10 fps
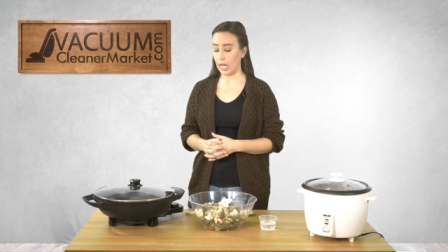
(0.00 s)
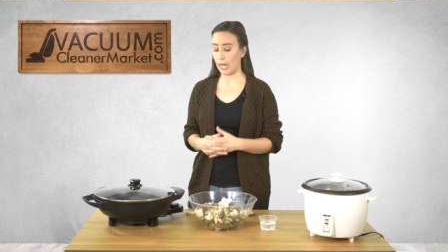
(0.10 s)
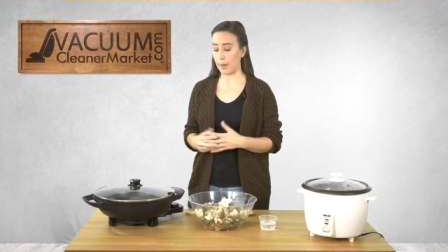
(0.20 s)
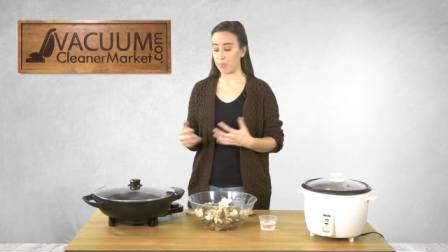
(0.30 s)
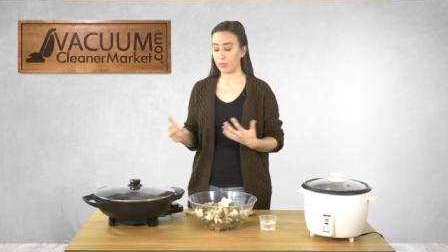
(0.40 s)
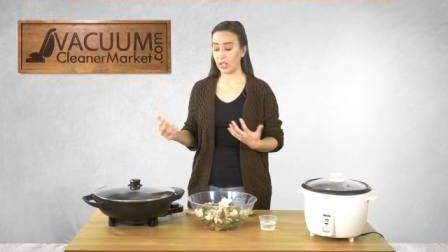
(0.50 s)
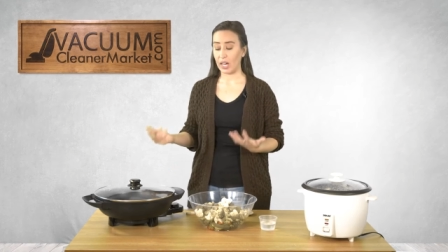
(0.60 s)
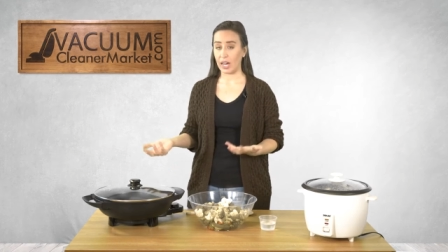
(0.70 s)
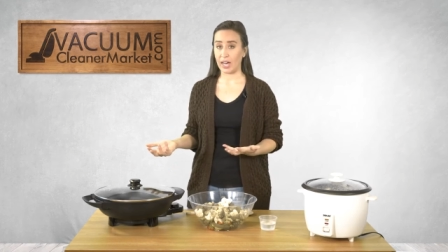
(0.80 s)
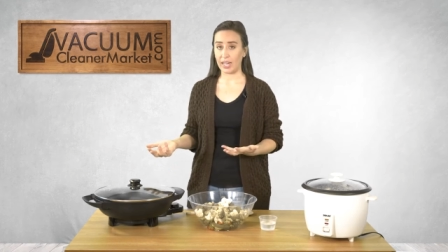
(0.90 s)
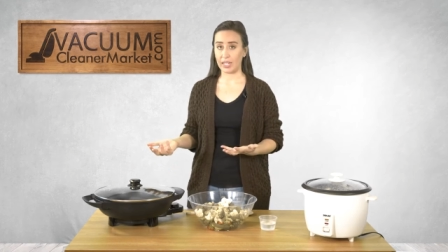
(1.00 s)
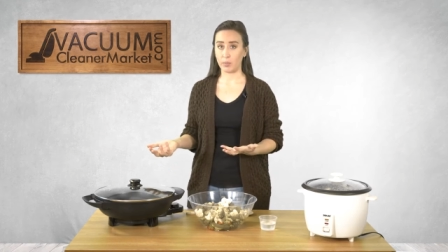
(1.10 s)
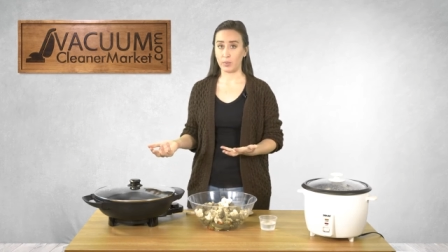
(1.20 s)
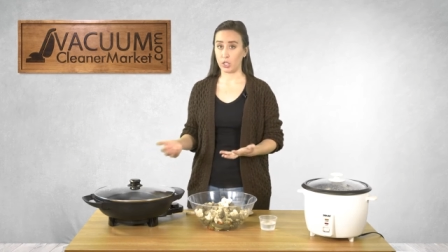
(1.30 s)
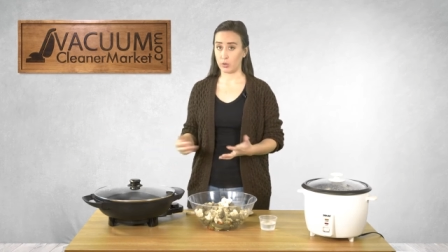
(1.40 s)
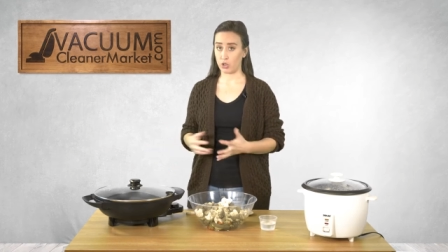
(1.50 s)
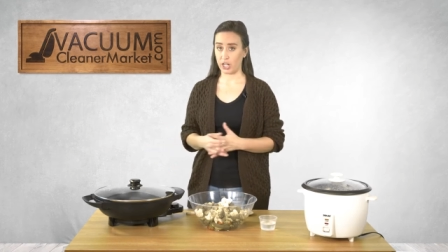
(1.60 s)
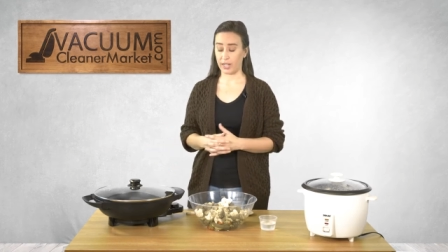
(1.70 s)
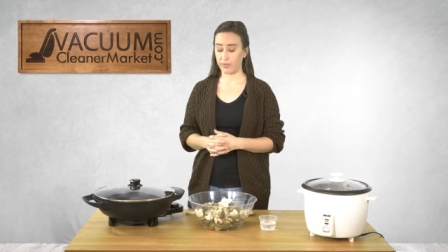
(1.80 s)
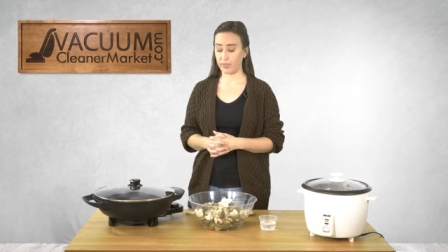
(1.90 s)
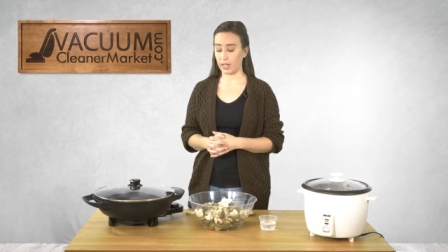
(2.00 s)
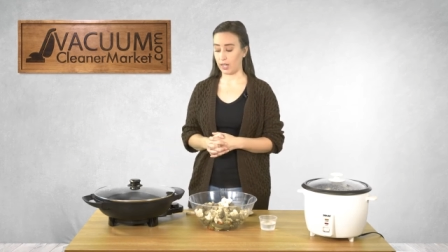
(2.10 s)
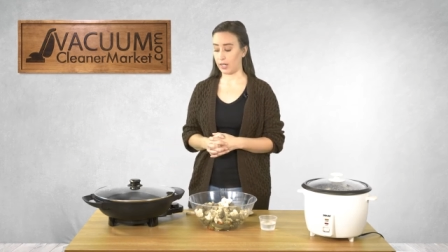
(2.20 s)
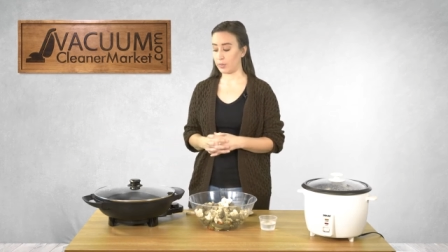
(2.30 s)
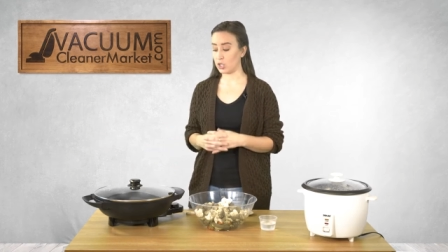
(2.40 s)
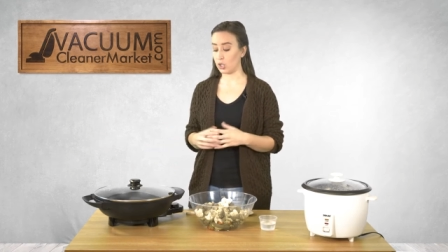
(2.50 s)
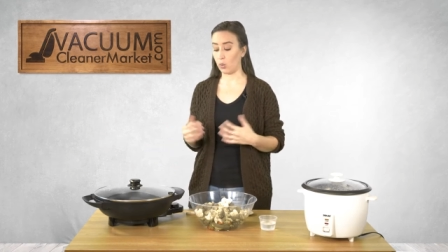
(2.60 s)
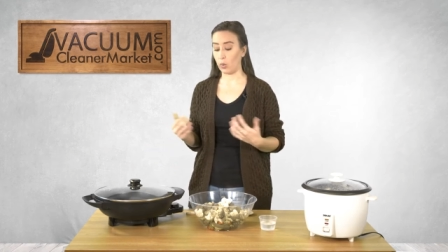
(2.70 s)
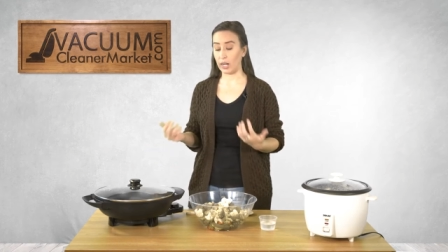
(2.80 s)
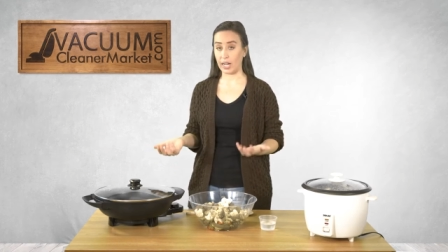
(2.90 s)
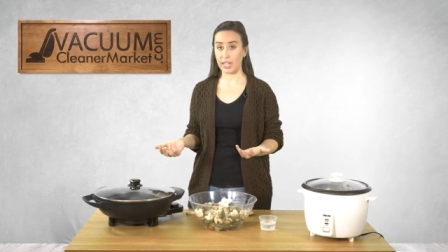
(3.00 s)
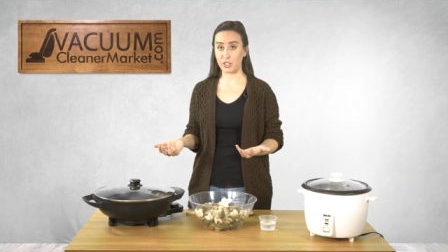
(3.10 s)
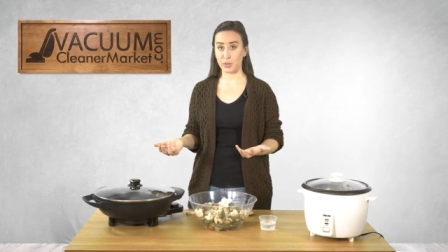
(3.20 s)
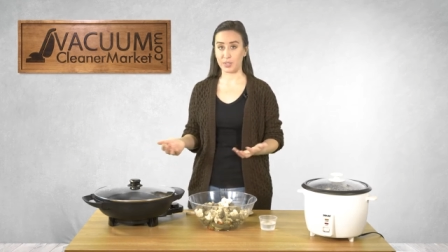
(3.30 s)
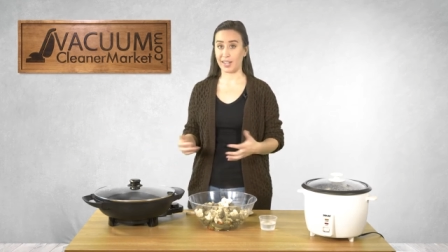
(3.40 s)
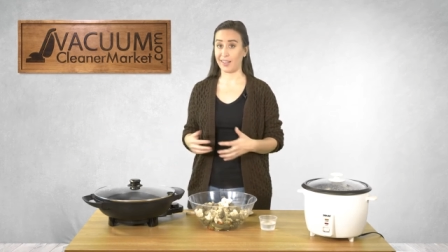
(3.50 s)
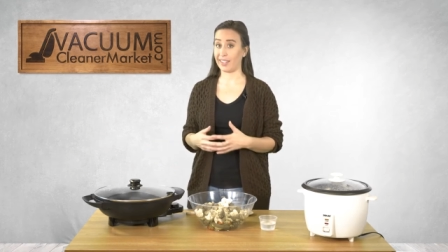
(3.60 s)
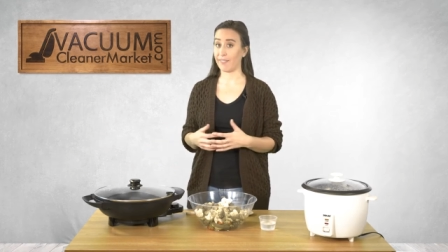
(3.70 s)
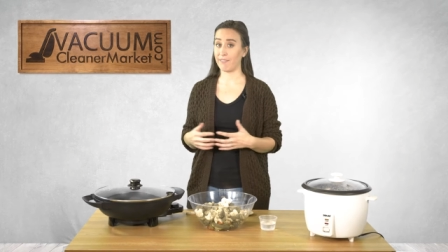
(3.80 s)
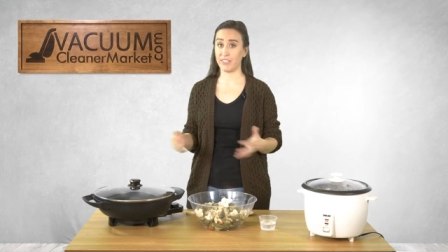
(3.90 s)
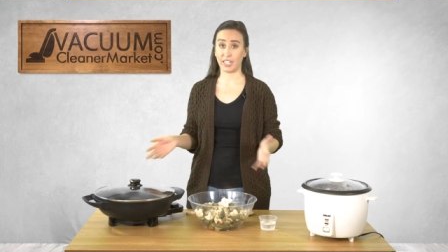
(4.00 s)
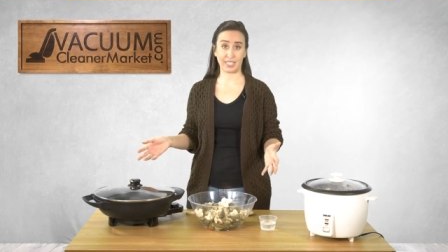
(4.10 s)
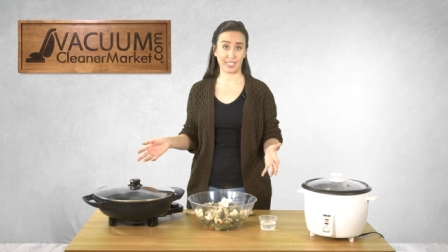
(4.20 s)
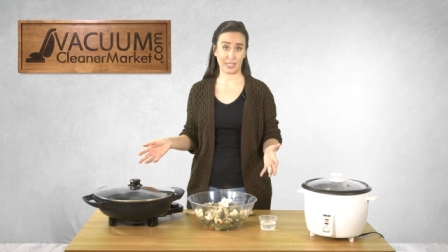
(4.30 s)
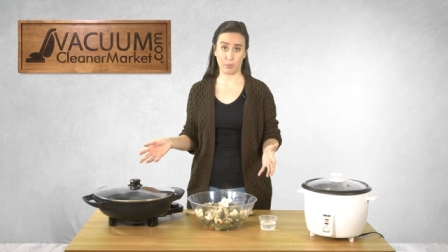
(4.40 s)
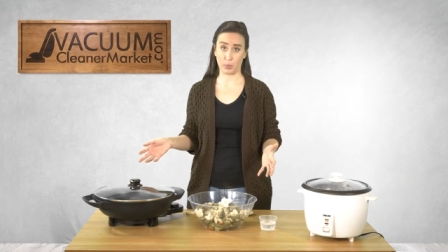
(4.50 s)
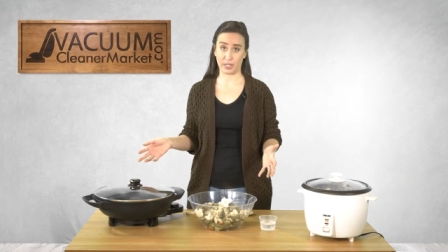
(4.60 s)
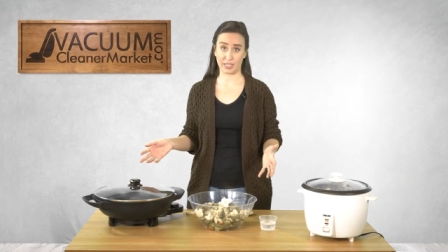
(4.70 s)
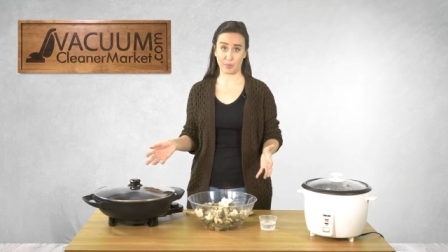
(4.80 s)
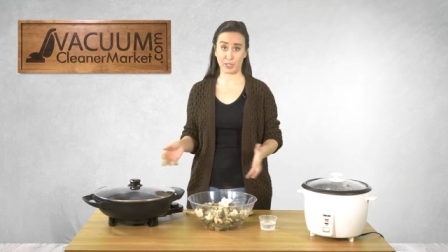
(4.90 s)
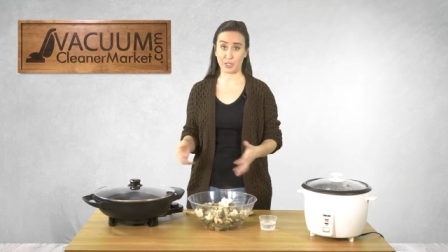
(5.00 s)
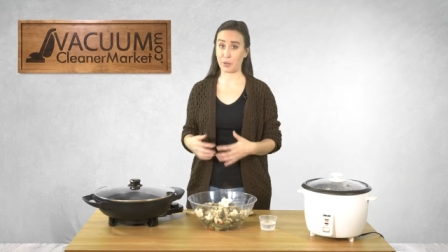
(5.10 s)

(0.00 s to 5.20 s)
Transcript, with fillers: Um, I am no chef, um, so what I do is I like very simple recipes.